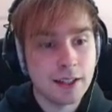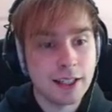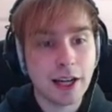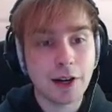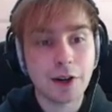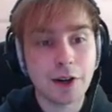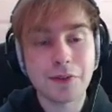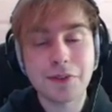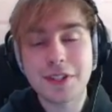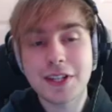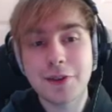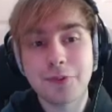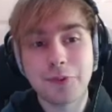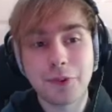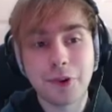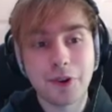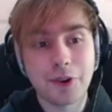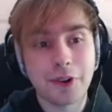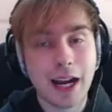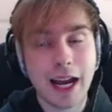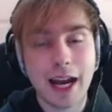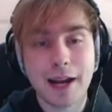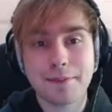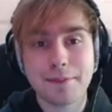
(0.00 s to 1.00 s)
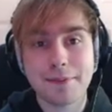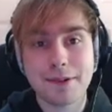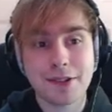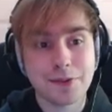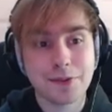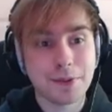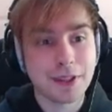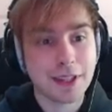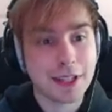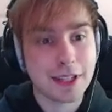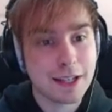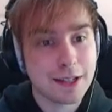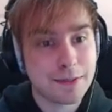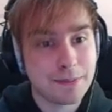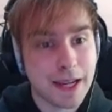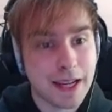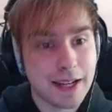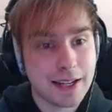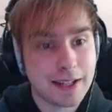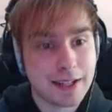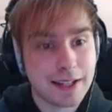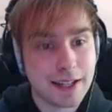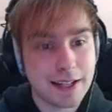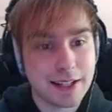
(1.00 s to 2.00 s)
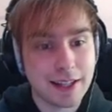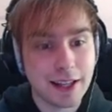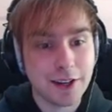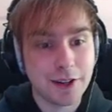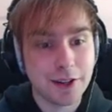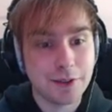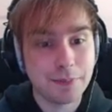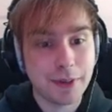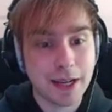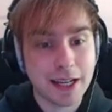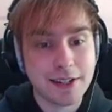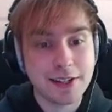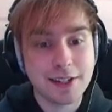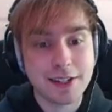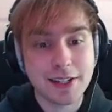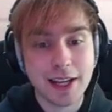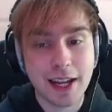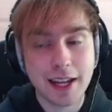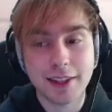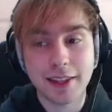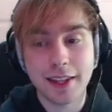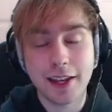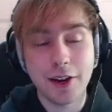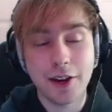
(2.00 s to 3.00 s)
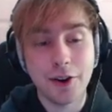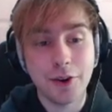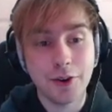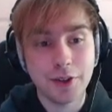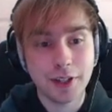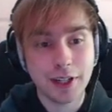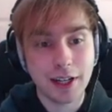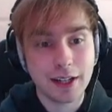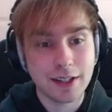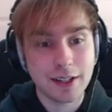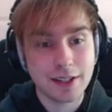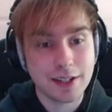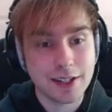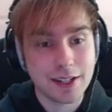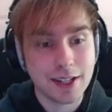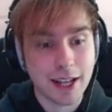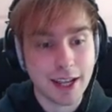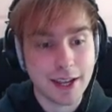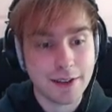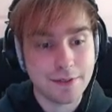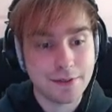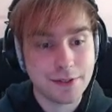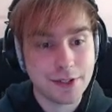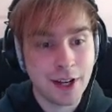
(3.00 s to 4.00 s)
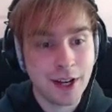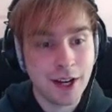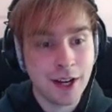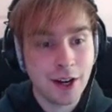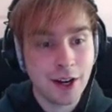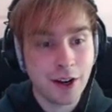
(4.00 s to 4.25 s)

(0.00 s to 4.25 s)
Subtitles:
Now, obviously what happens with this piece is that you can basically take the hood and sleeves